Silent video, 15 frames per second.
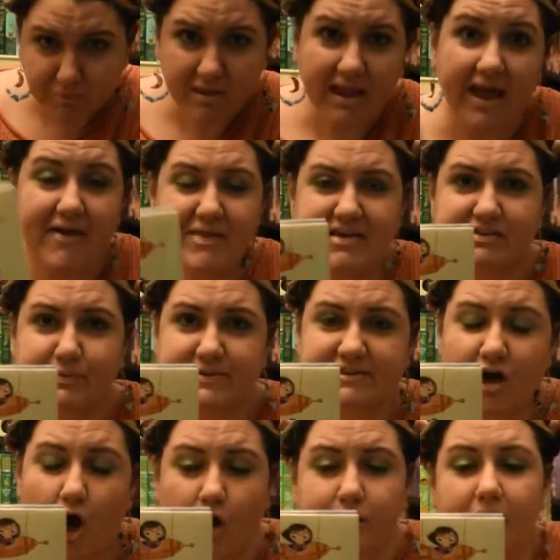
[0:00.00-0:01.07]
And this one's
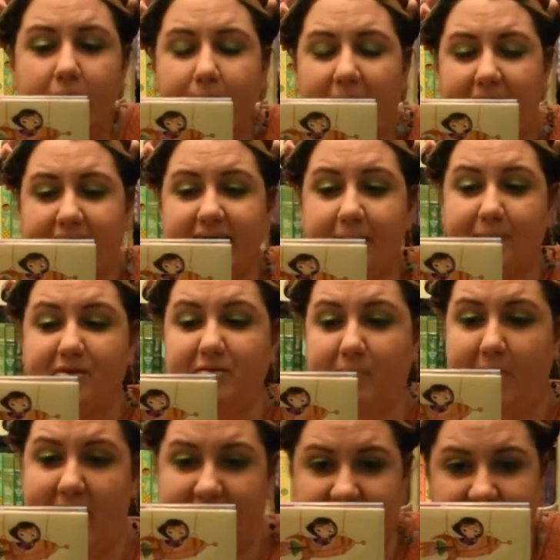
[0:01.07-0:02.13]
called by Kim
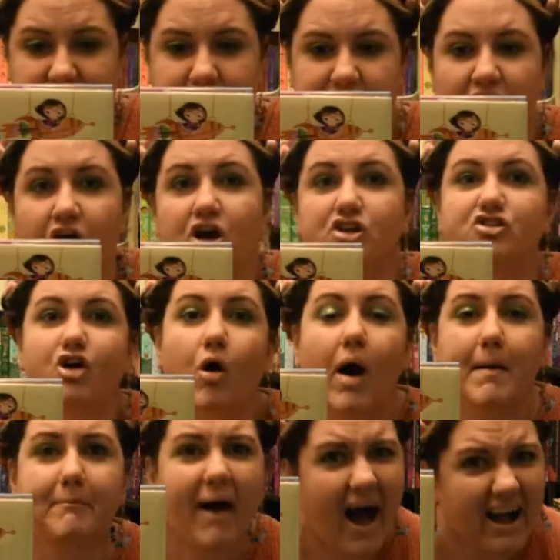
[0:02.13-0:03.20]
Smith. So a
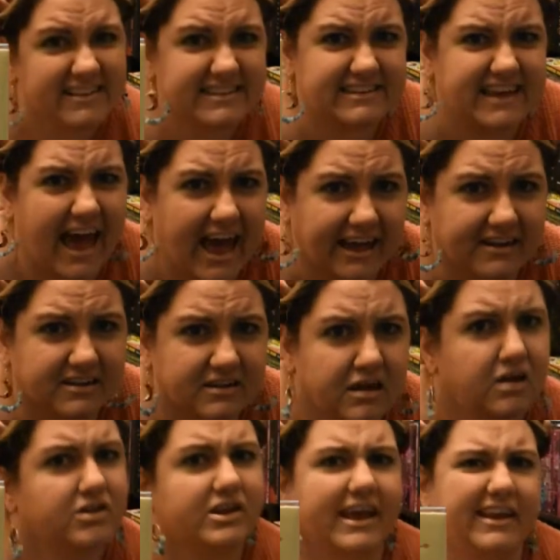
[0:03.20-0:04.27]
box attack,
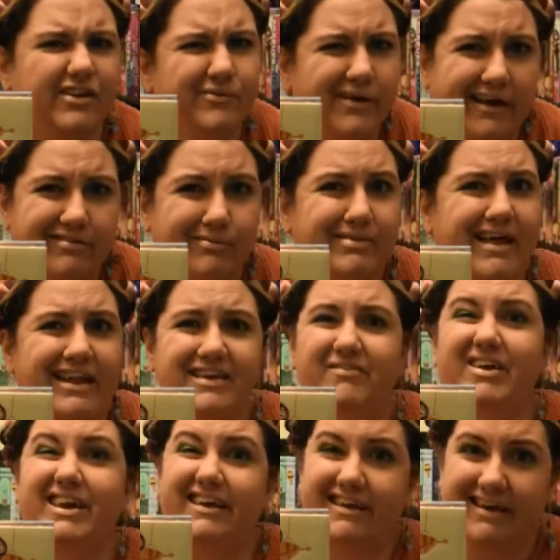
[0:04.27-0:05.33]
can you guess what that even
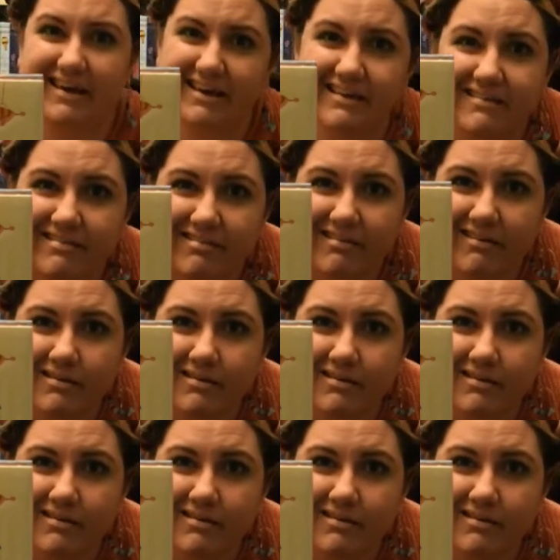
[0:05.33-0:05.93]
is?